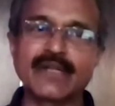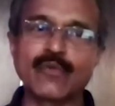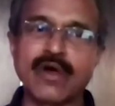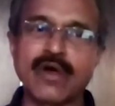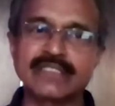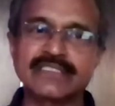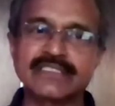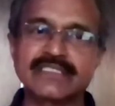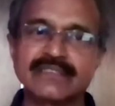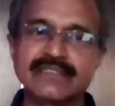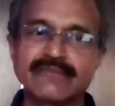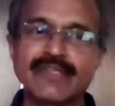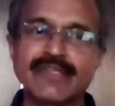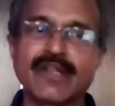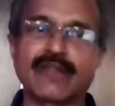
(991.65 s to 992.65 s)
walls
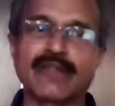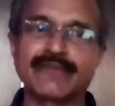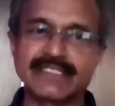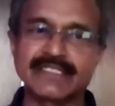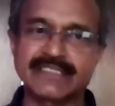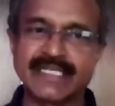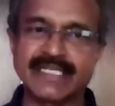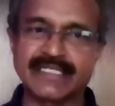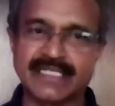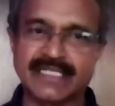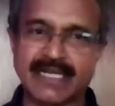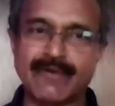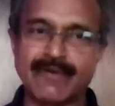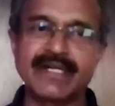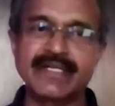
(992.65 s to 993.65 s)
will always get
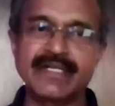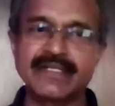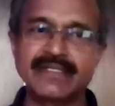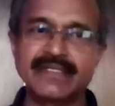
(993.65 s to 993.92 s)
covered